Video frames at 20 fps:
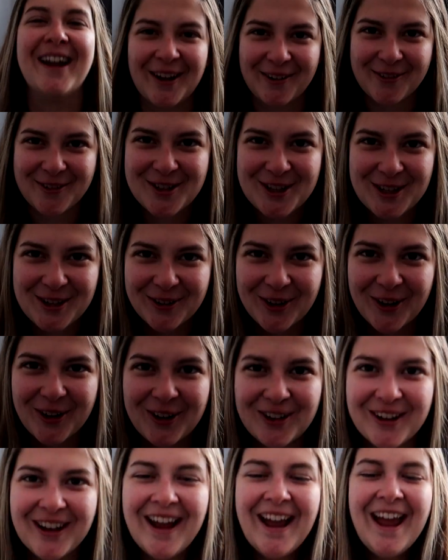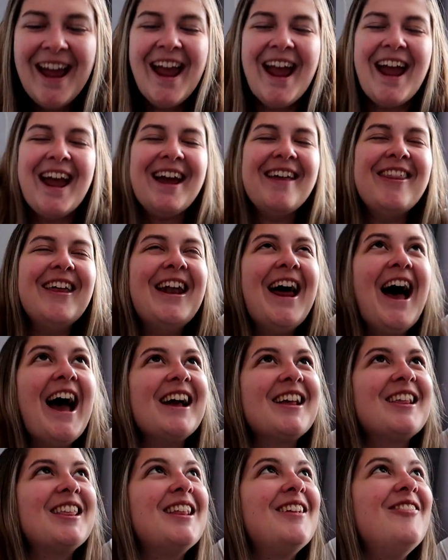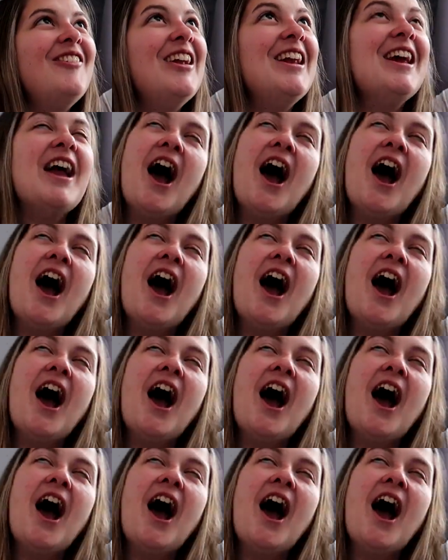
and I will see you all in the next video!